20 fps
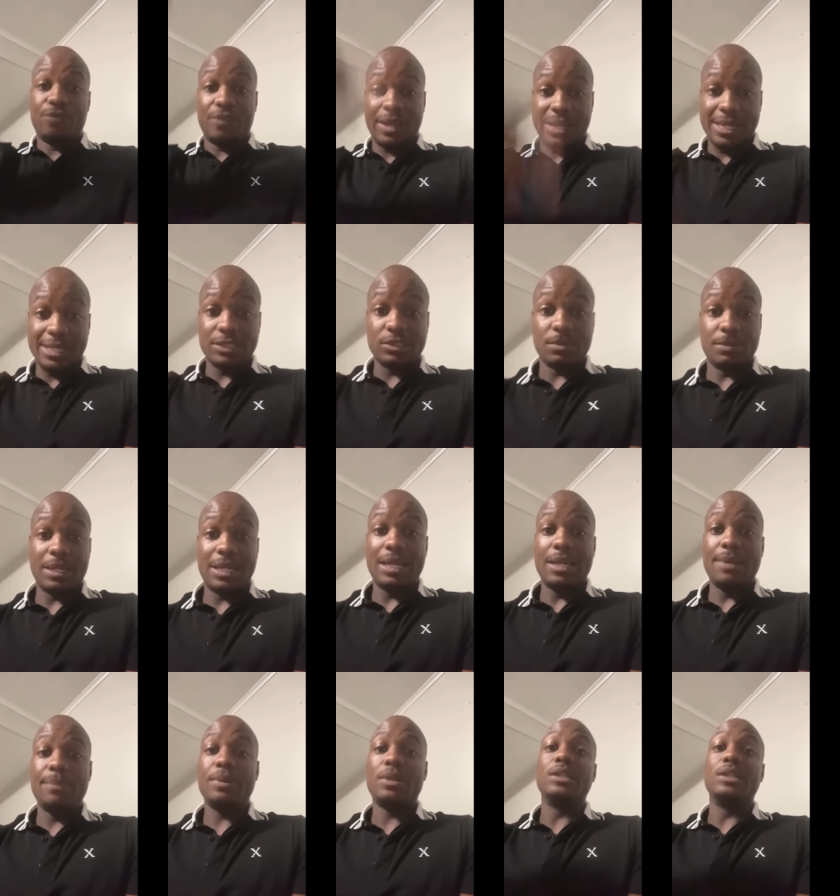fans of
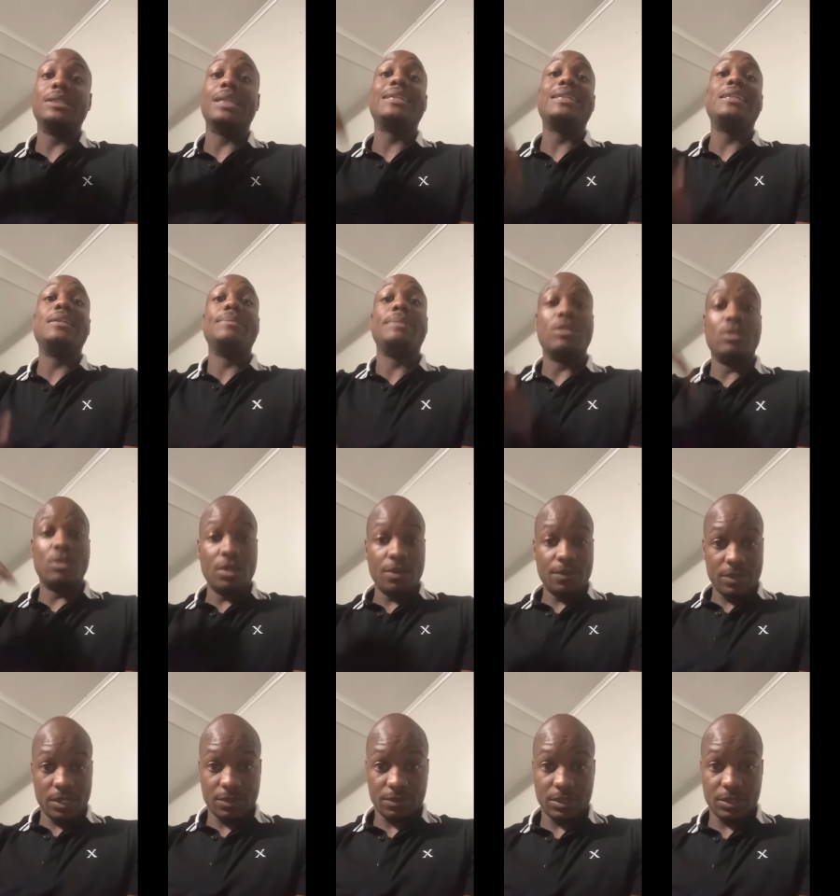mine because they keep me
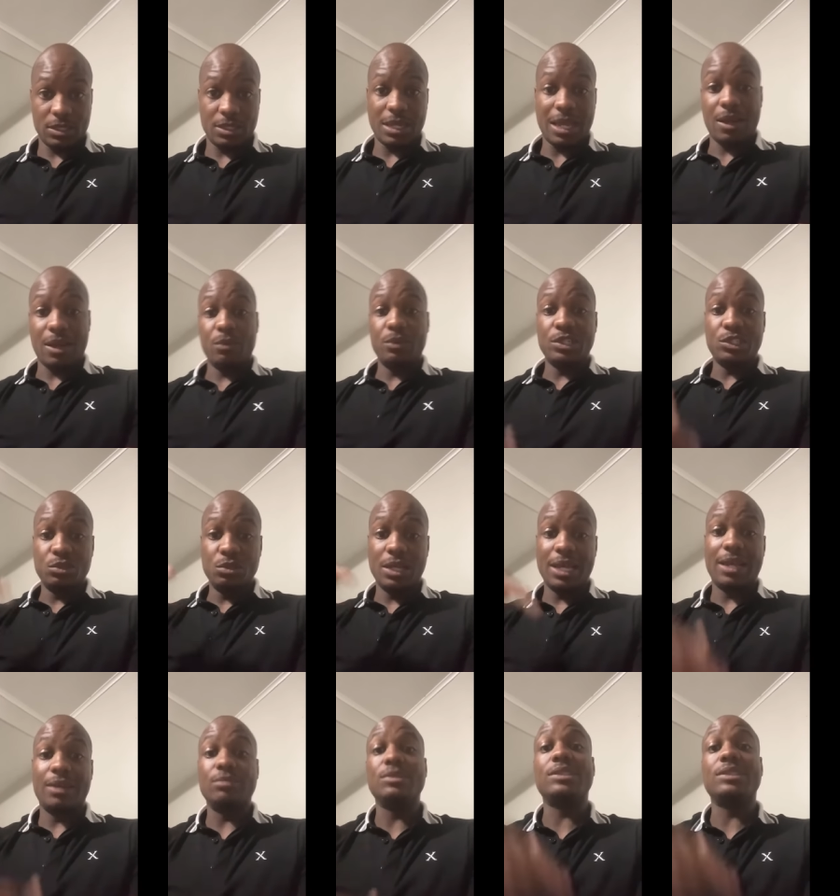uplifted. I wish you
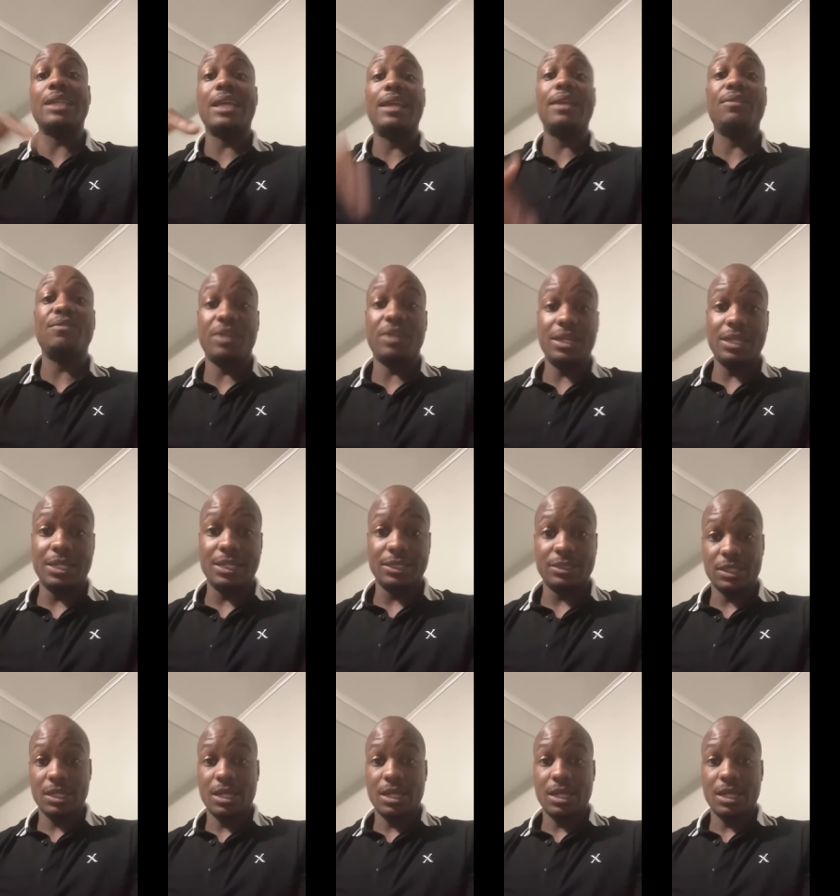had them same fans.